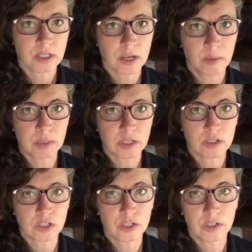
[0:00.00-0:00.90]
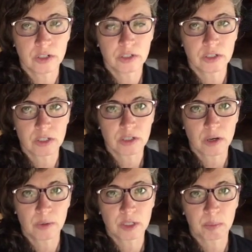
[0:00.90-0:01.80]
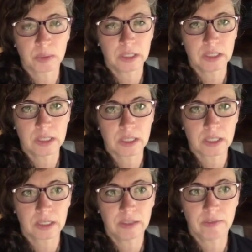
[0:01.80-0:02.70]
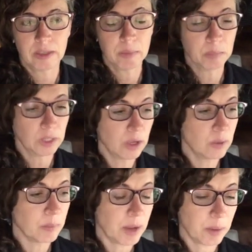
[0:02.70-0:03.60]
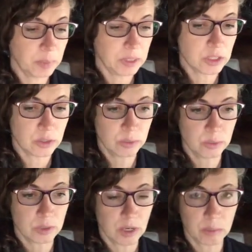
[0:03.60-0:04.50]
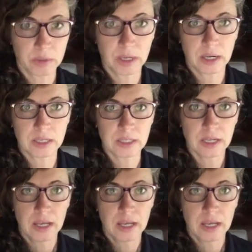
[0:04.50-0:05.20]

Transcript: comments, concerns, as always, please leave them below. I'm happy to talk with you guys